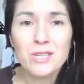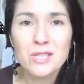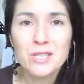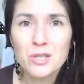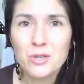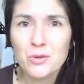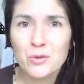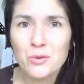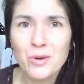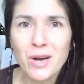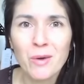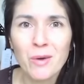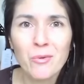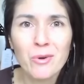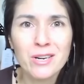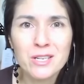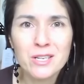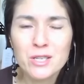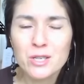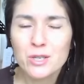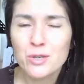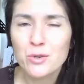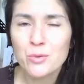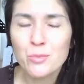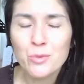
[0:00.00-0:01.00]
I always knew I
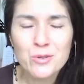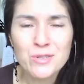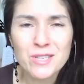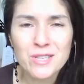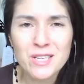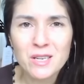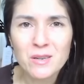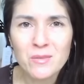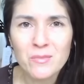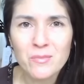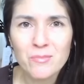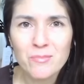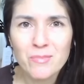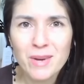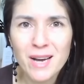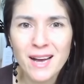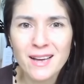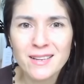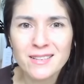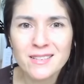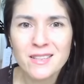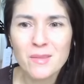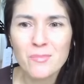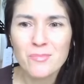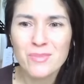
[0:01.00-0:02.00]
wanted to do music.
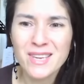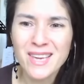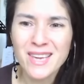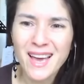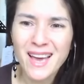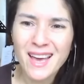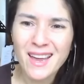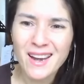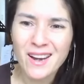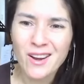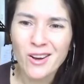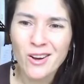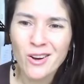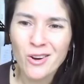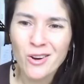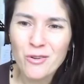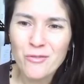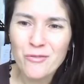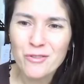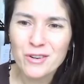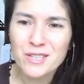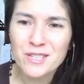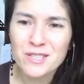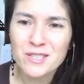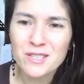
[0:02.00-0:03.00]
But the piano,